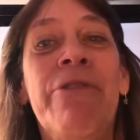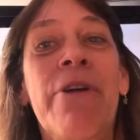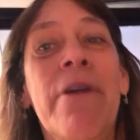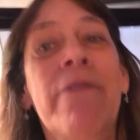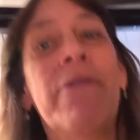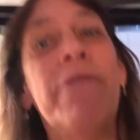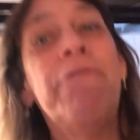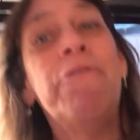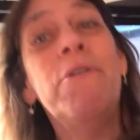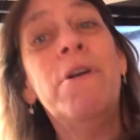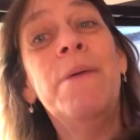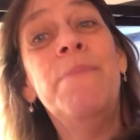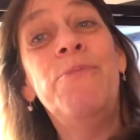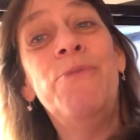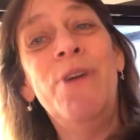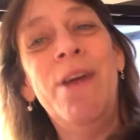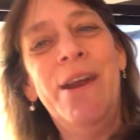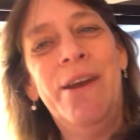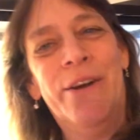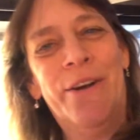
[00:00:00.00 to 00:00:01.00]
front of a 40
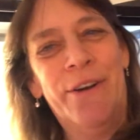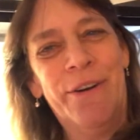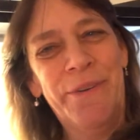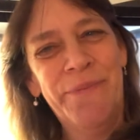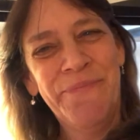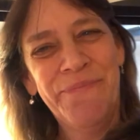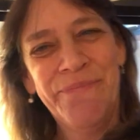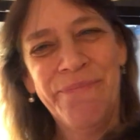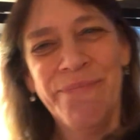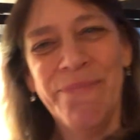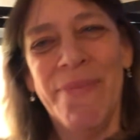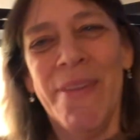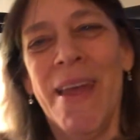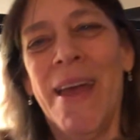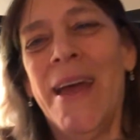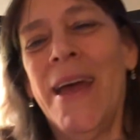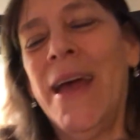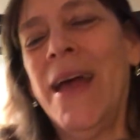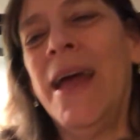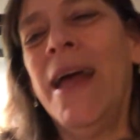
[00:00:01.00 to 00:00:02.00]
breeder,
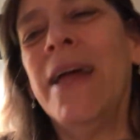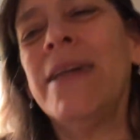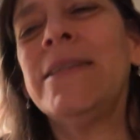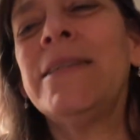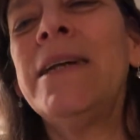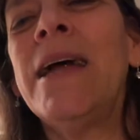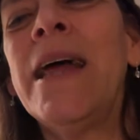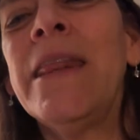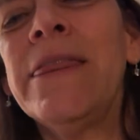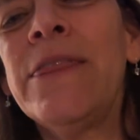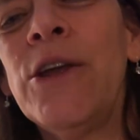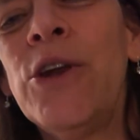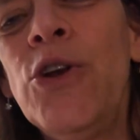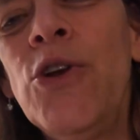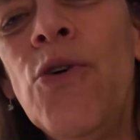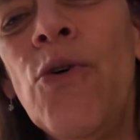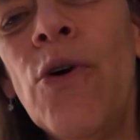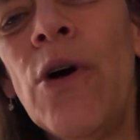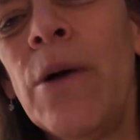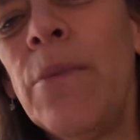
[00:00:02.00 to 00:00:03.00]
it's not the
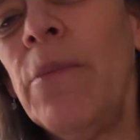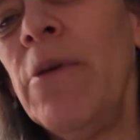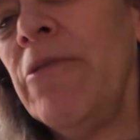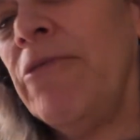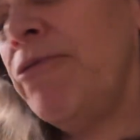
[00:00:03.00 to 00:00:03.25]
normal